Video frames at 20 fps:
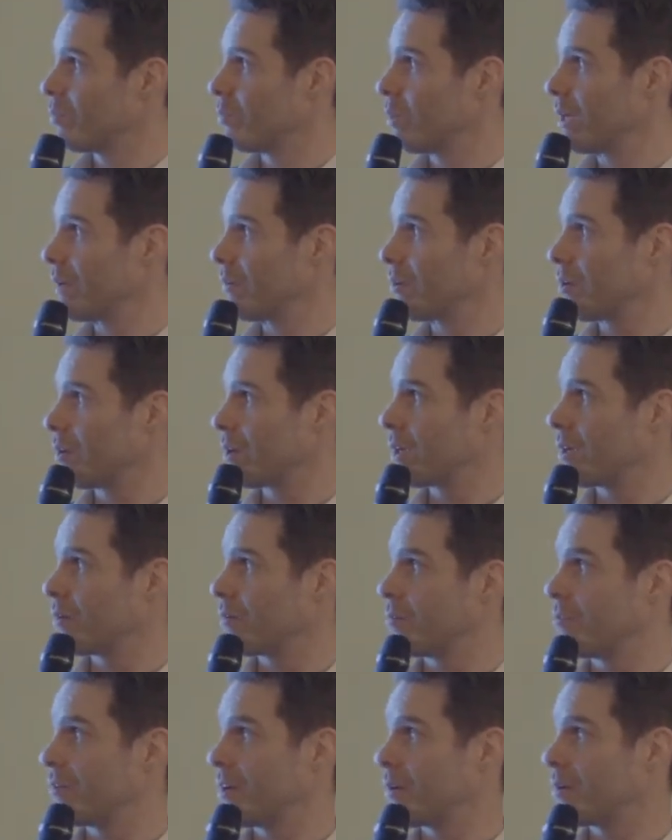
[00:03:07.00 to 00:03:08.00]
We
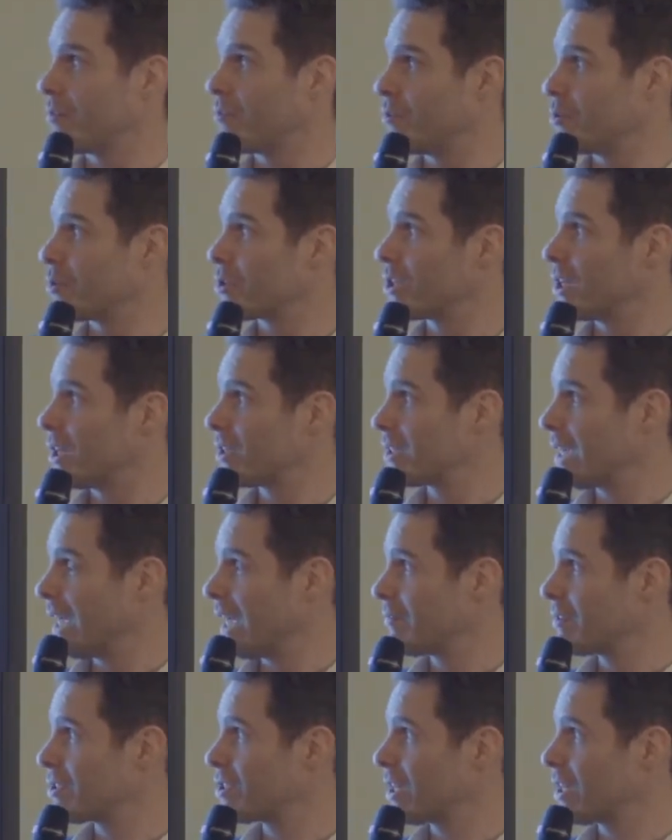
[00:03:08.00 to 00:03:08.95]
got very fortunate to have a